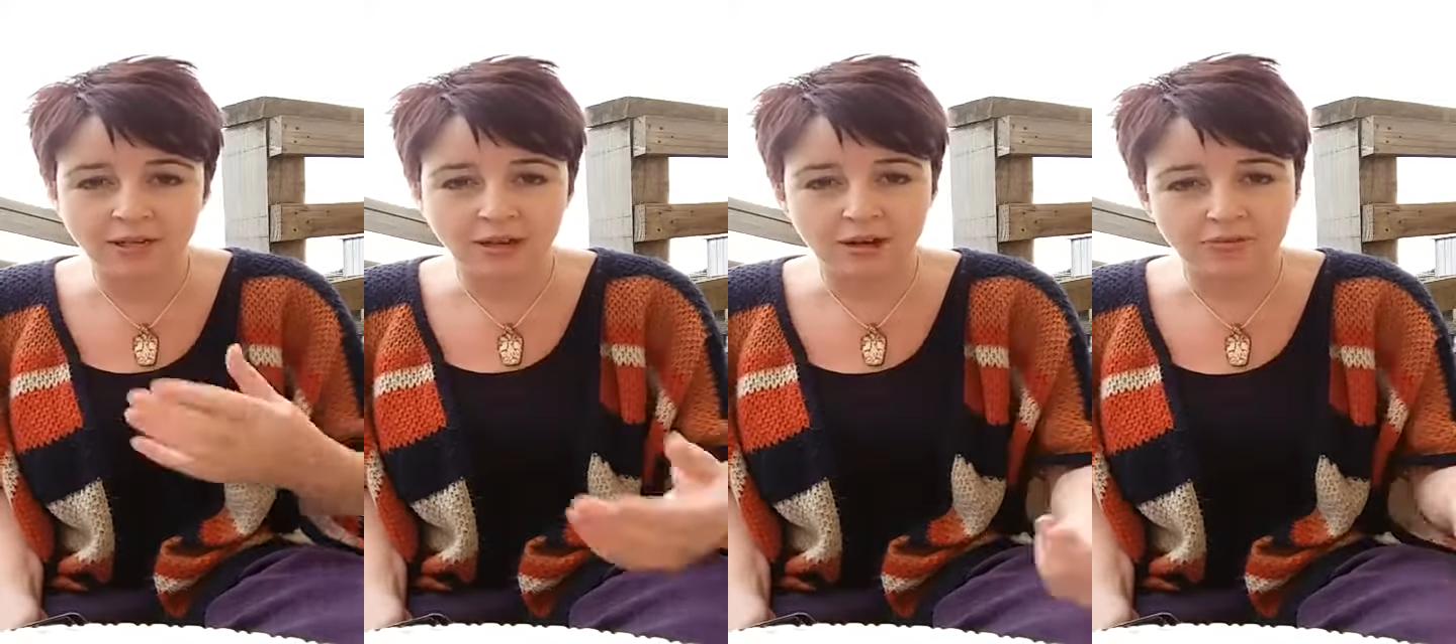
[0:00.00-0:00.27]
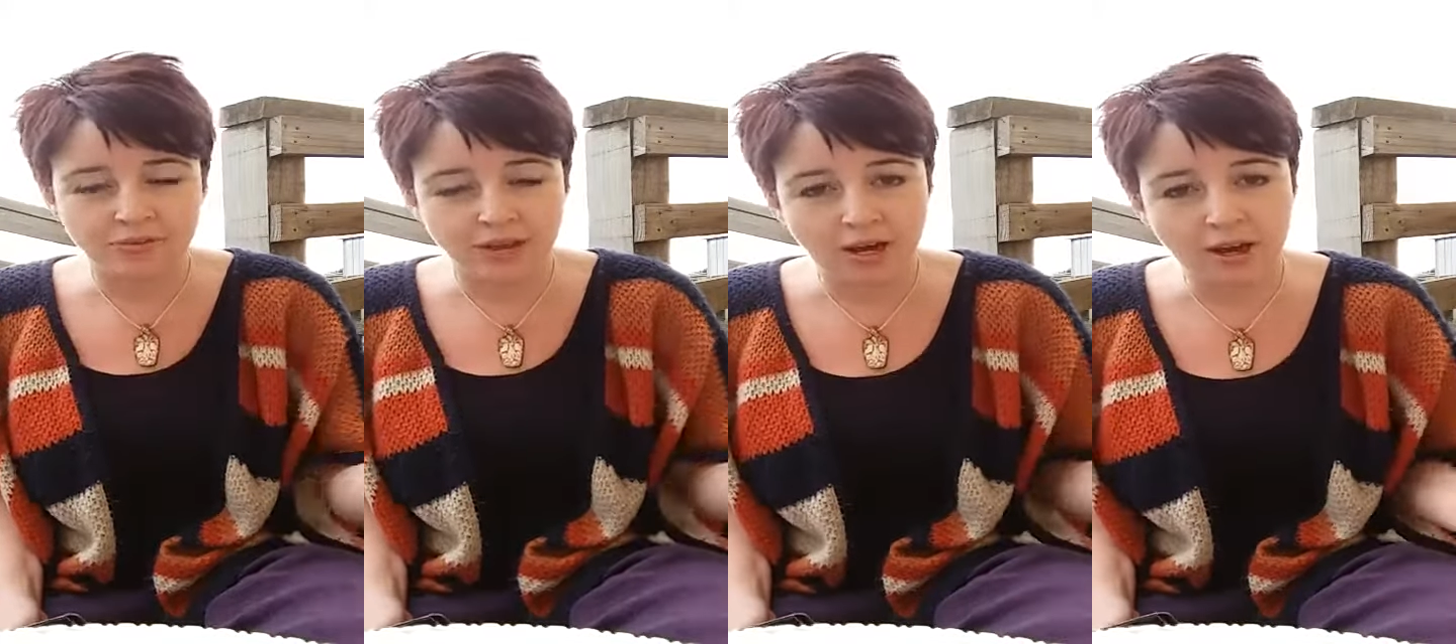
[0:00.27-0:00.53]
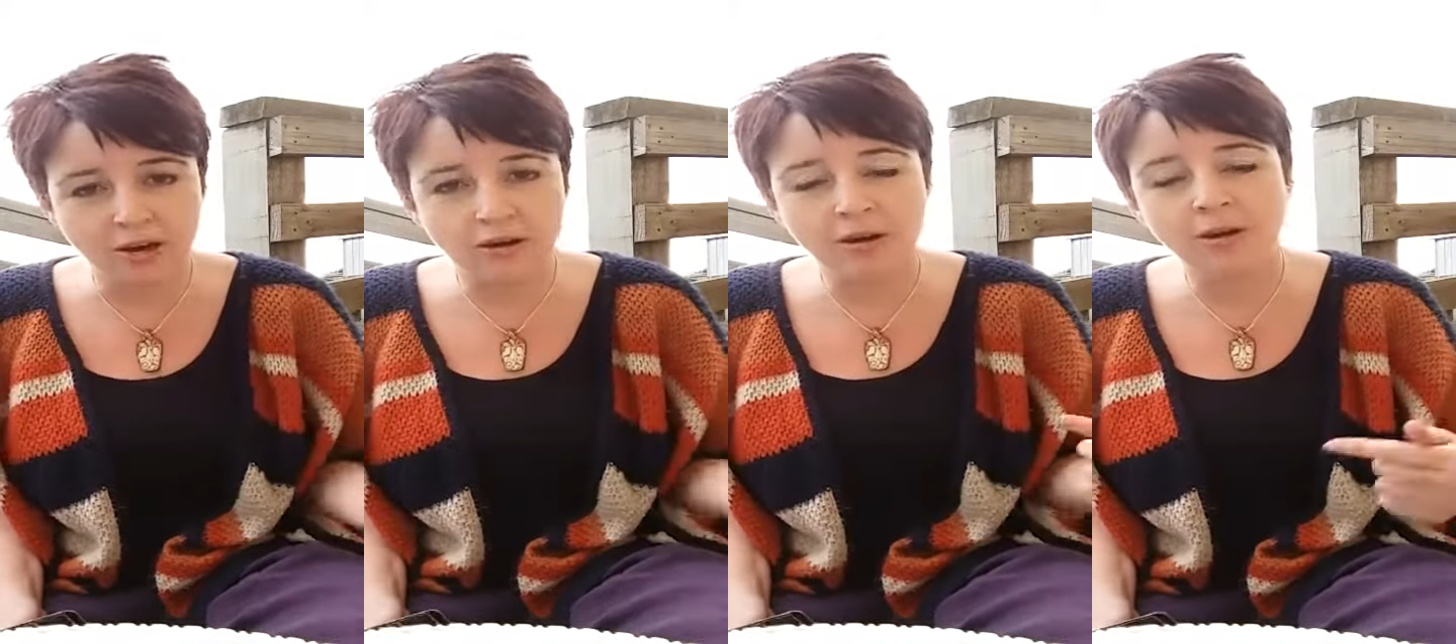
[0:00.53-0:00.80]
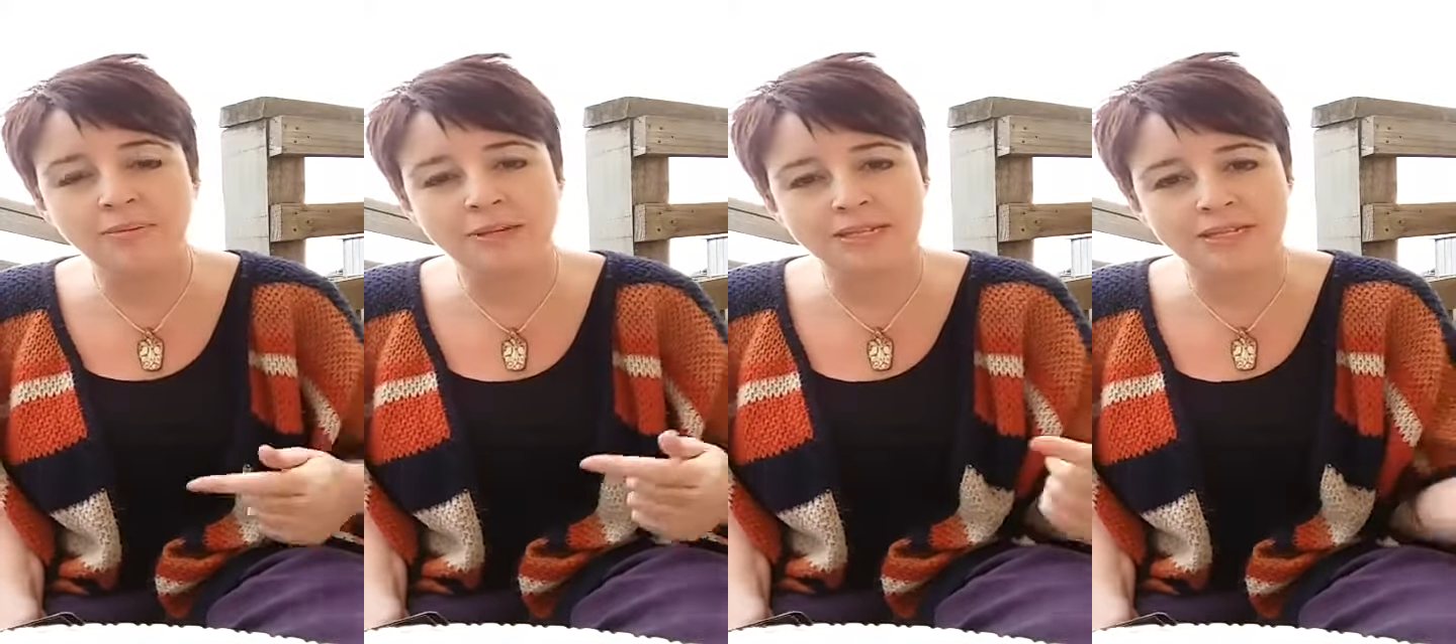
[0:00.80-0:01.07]
of the
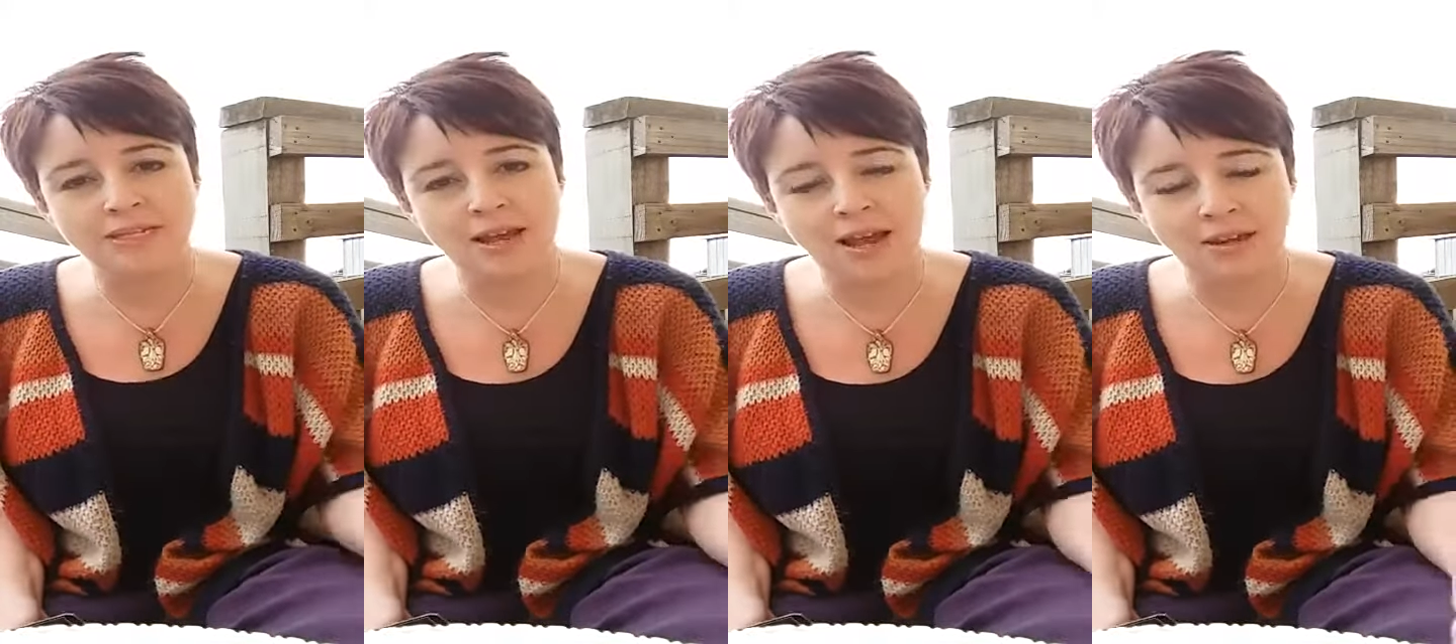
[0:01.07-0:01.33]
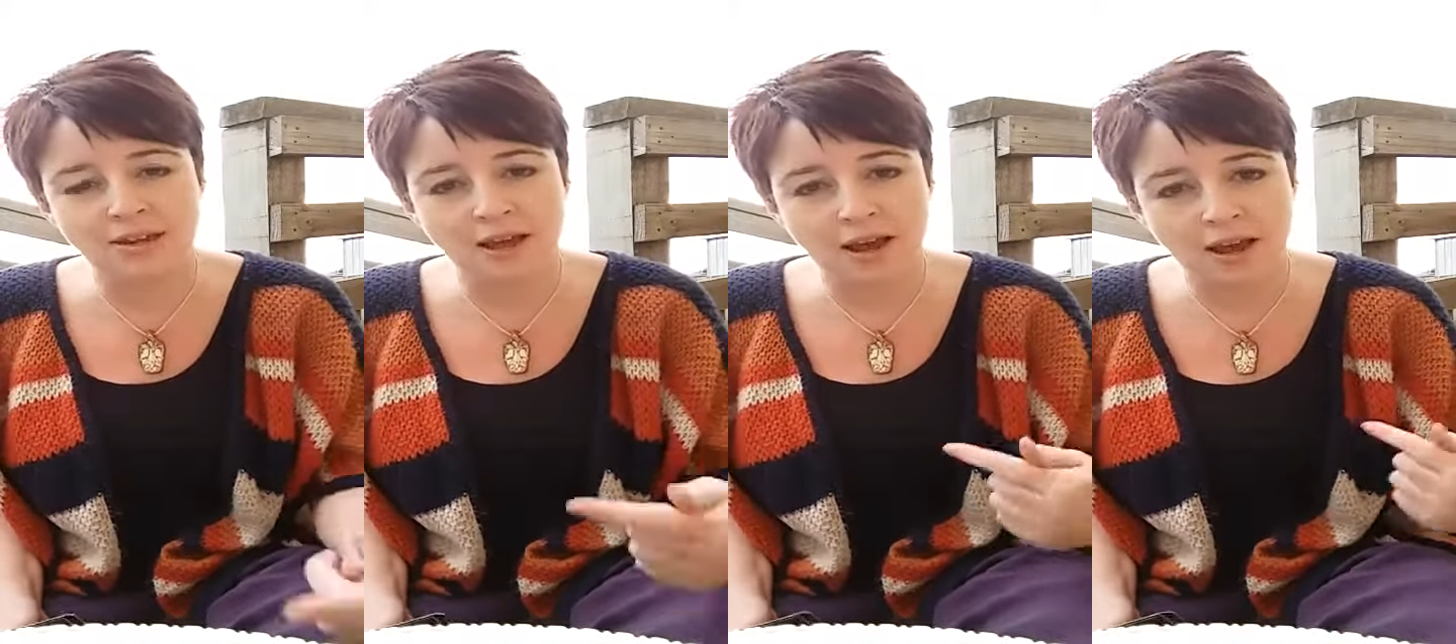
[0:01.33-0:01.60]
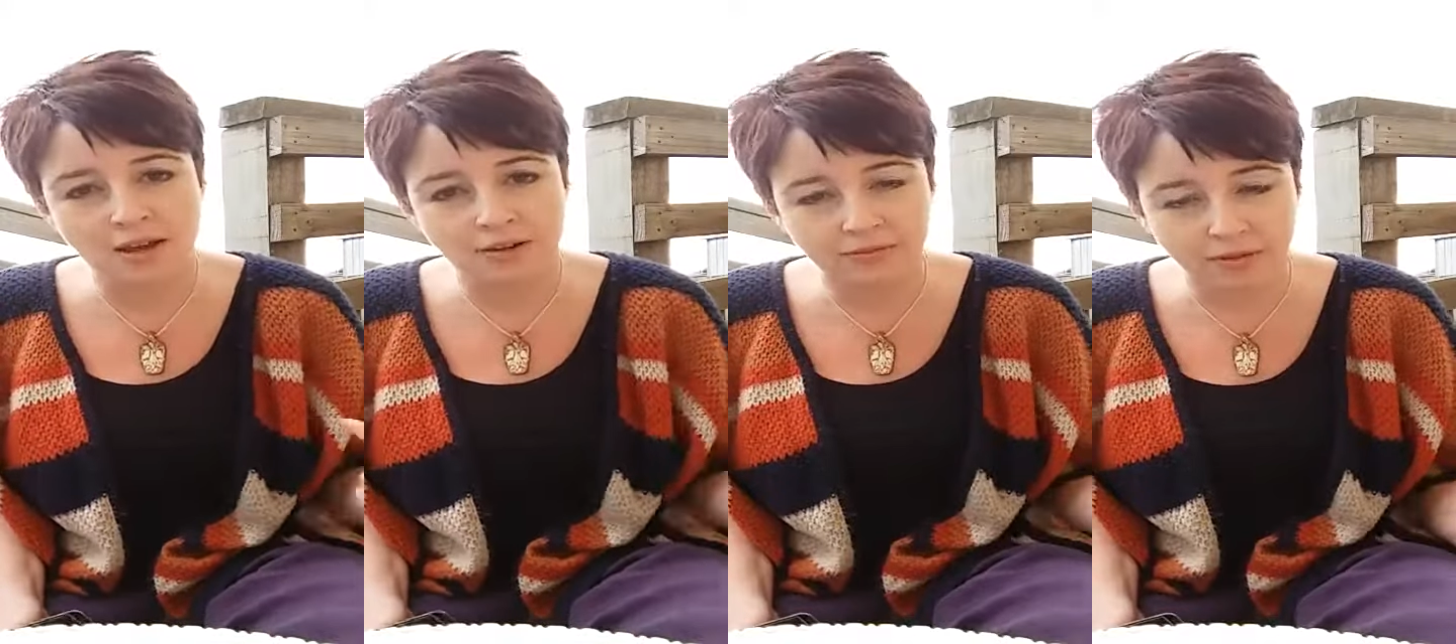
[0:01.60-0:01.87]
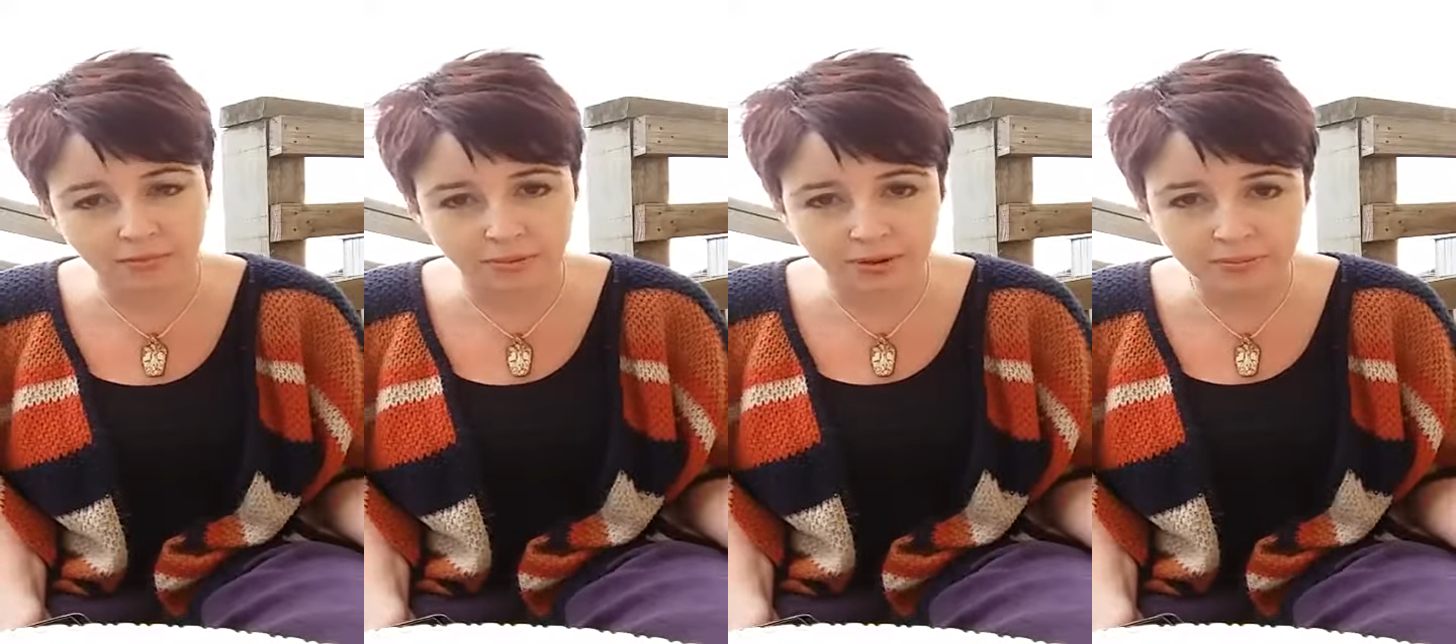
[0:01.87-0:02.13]
home and stand guard of
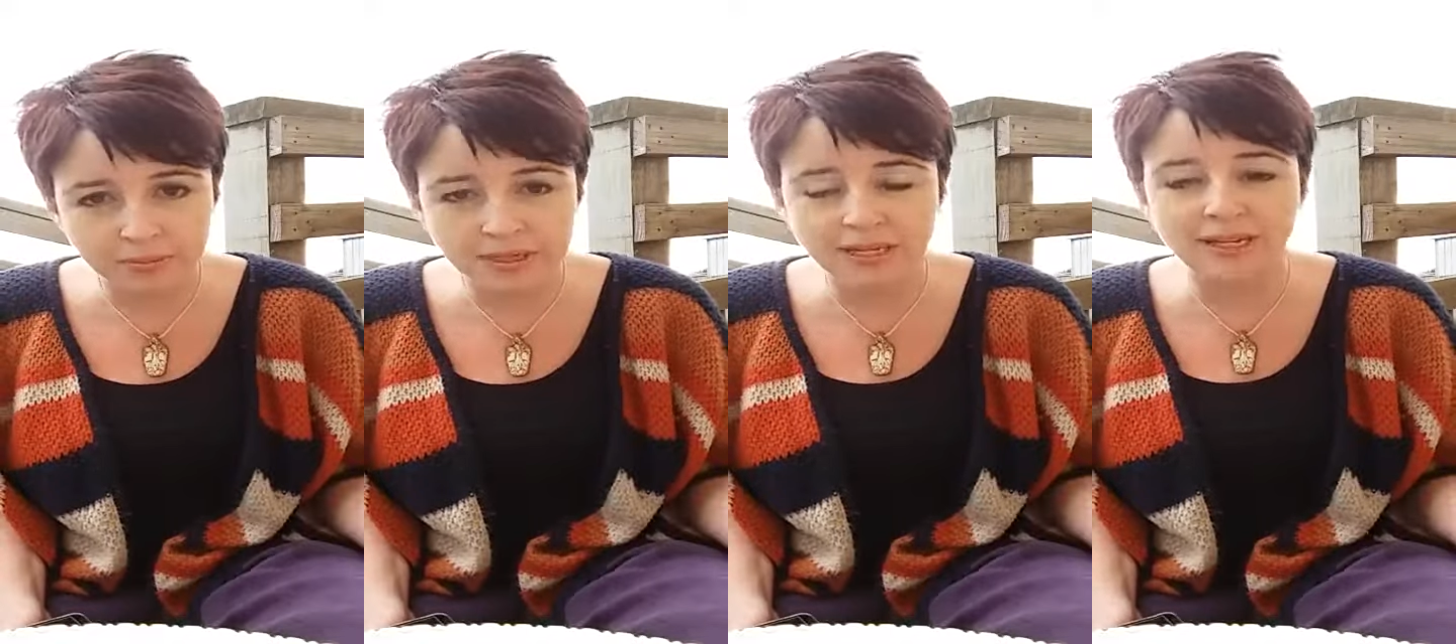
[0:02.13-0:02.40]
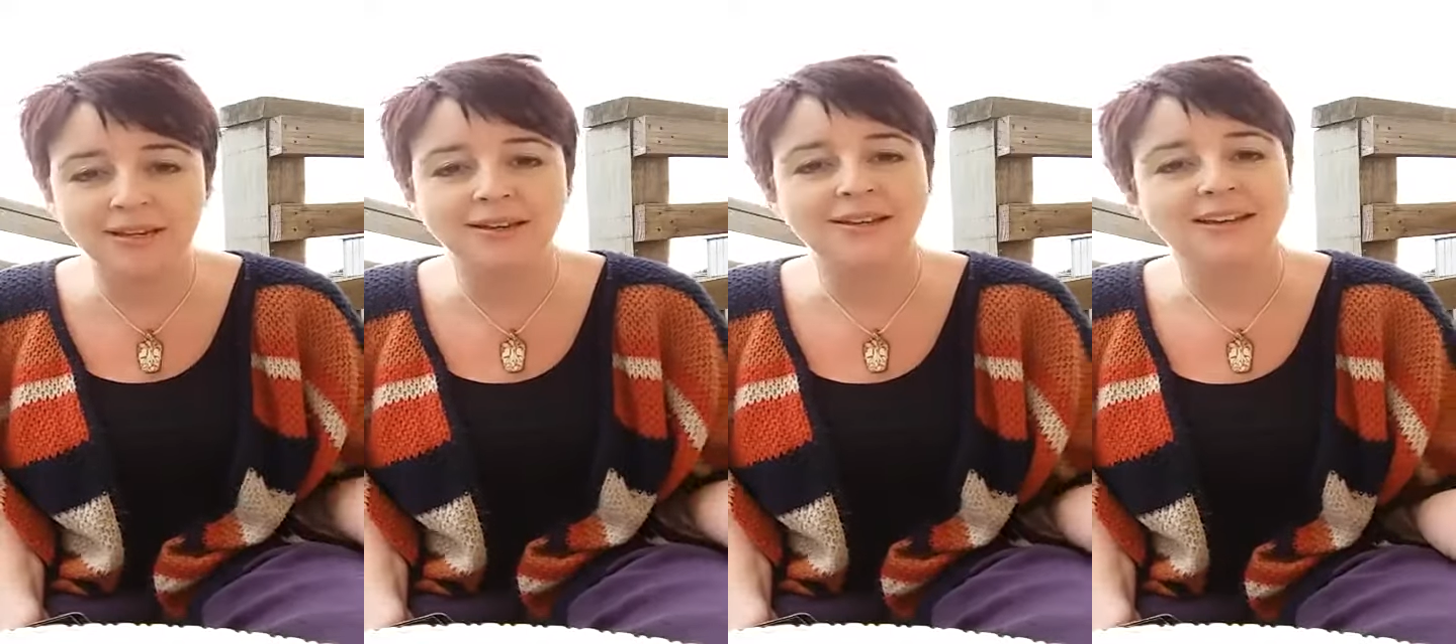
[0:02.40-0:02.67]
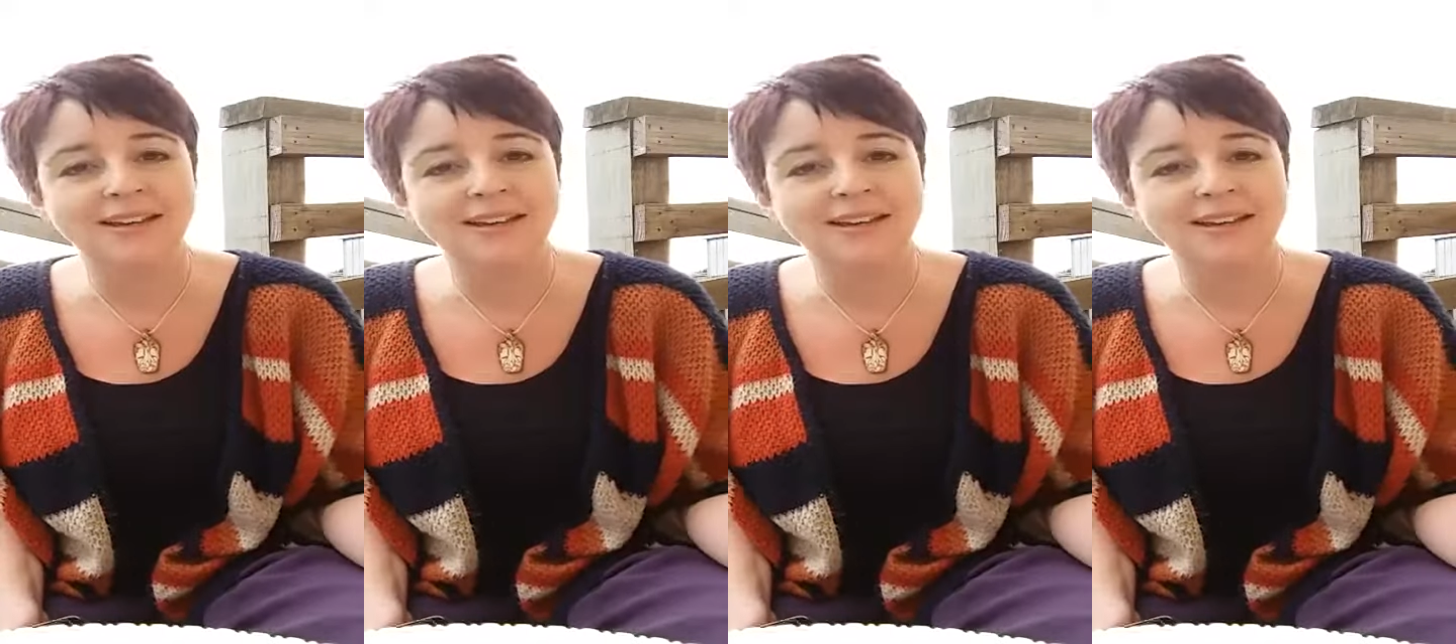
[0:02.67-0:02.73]
the property,